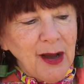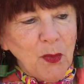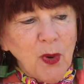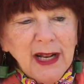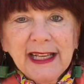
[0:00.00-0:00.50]

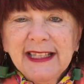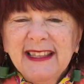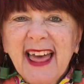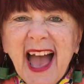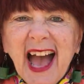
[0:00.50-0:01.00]
What is
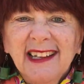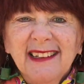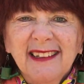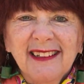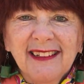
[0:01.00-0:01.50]

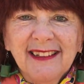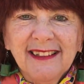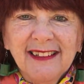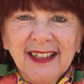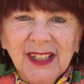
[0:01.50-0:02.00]
that?
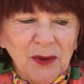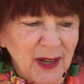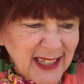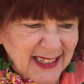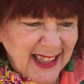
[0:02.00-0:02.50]
What
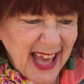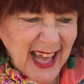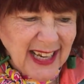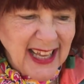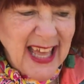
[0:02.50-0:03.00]
is
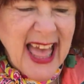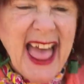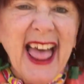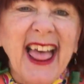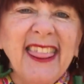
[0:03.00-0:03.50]
that?
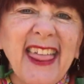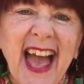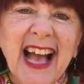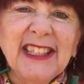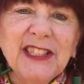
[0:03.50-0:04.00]

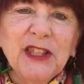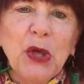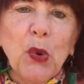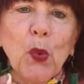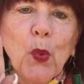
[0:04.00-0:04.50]
That's
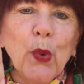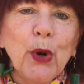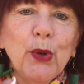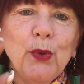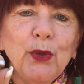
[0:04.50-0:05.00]
the
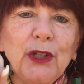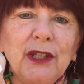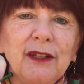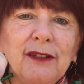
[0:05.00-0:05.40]
root